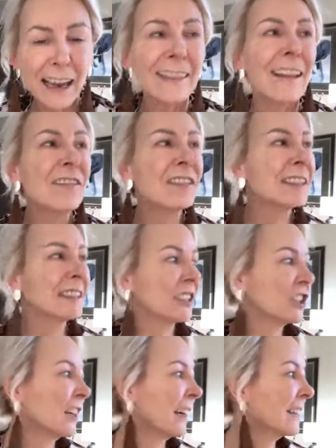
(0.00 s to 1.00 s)
I love the
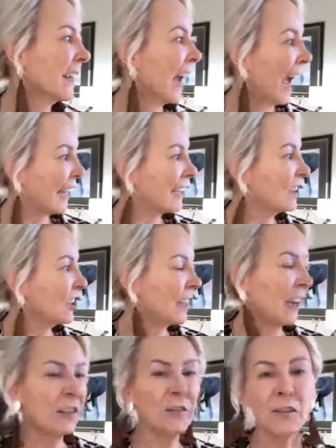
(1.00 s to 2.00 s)
sunshine. I can
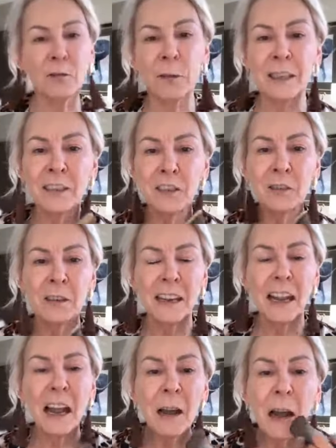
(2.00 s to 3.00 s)
look out the window.
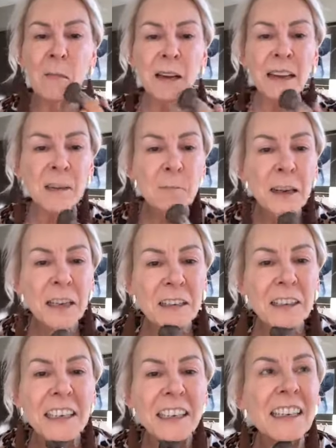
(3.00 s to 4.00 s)
Um, it might.
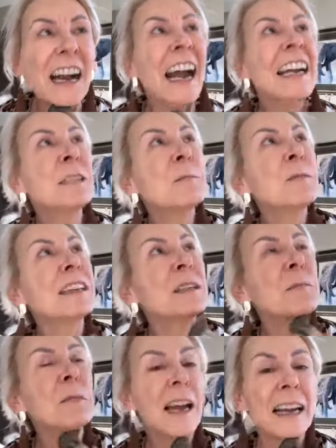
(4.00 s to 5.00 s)
I had to bring
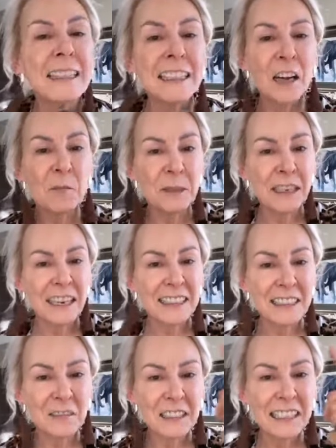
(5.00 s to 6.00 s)
the blind down
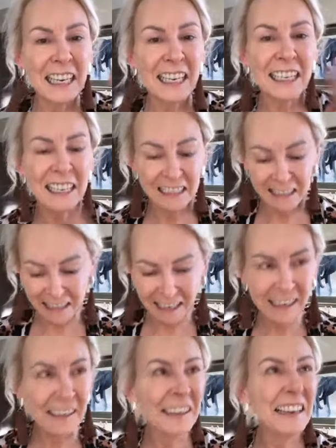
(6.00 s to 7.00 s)
because I was getting a
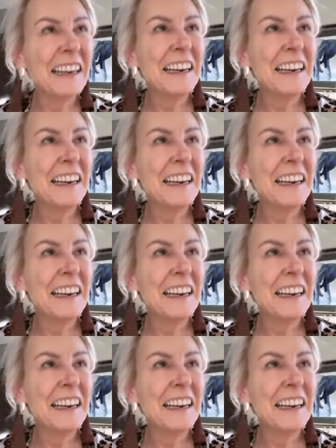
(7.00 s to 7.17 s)
glare.